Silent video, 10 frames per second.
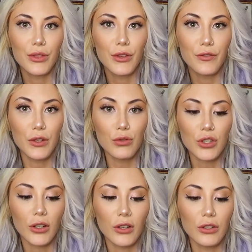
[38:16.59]
the
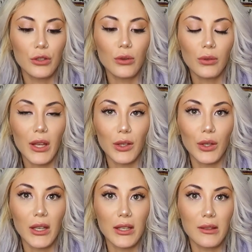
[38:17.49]
future, you don't like
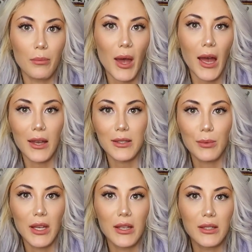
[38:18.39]
looking into the past
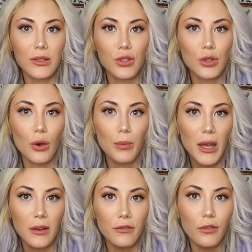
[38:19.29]
because it's so
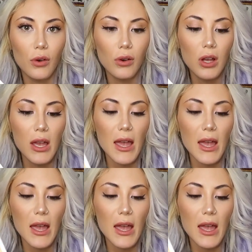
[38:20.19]
painful.